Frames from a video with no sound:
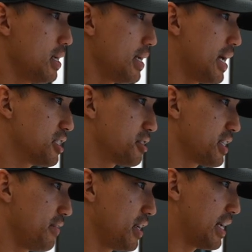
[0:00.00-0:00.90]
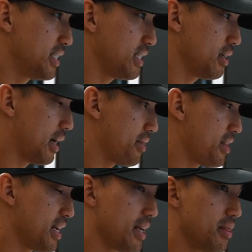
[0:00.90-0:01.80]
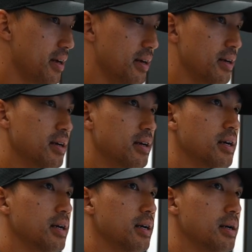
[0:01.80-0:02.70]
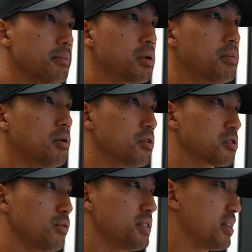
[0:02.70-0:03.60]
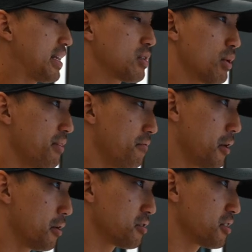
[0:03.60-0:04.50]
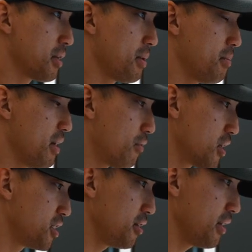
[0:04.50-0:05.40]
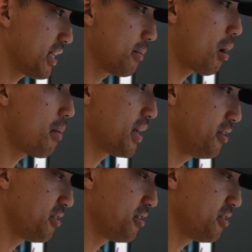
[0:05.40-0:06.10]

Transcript: Yeah, just to give you an idea, I think in the um, proposal we said like 20 photos or something, but if we're shooting like a barbecue